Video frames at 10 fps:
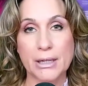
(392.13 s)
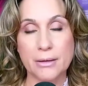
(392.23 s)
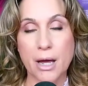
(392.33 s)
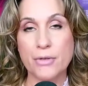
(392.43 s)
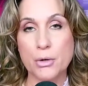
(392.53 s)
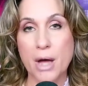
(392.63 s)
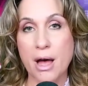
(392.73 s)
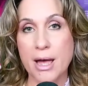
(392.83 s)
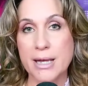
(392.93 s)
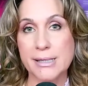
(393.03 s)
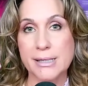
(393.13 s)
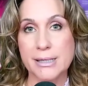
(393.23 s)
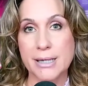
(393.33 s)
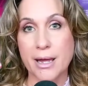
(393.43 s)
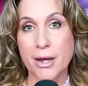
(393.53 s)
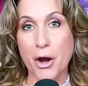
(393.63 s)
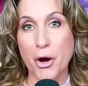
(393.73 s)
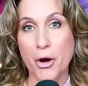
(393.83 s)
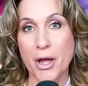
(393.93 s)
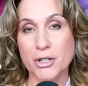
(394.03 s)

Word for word: Love you guys. Take care.